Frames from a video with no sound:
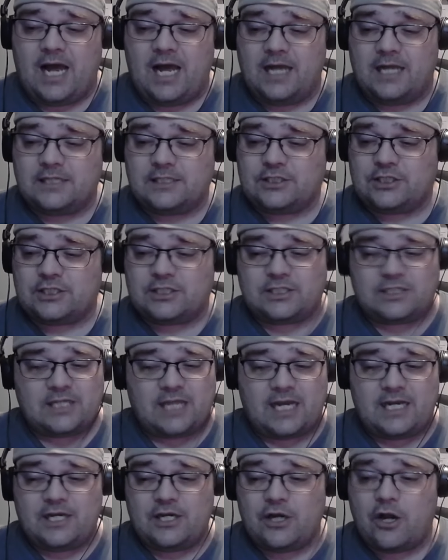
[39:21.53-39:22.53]
Just
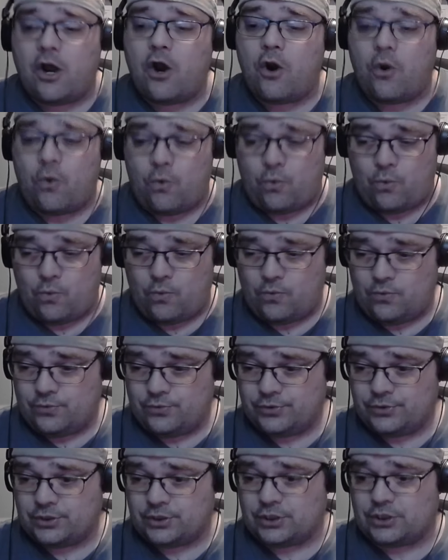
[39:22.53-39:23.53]
say no
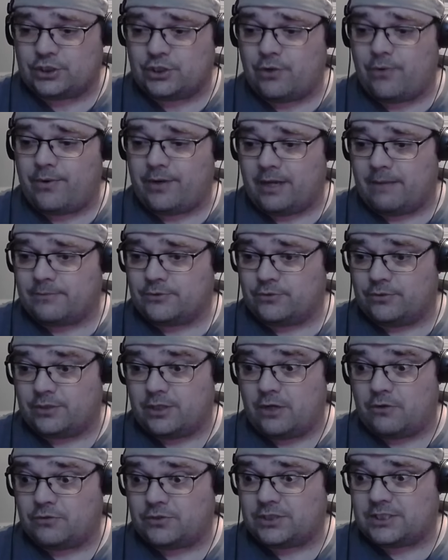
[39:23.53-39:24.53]
to showing up to a
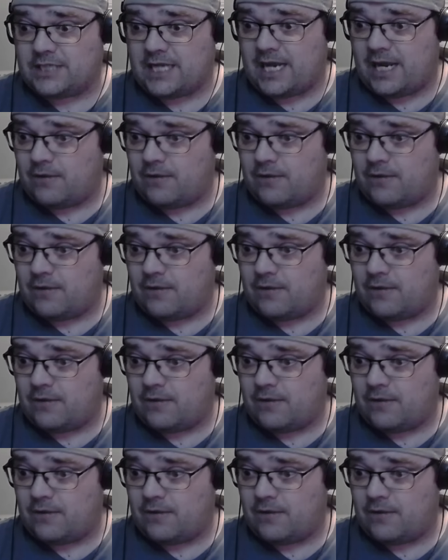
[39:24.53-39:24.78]
ghost town.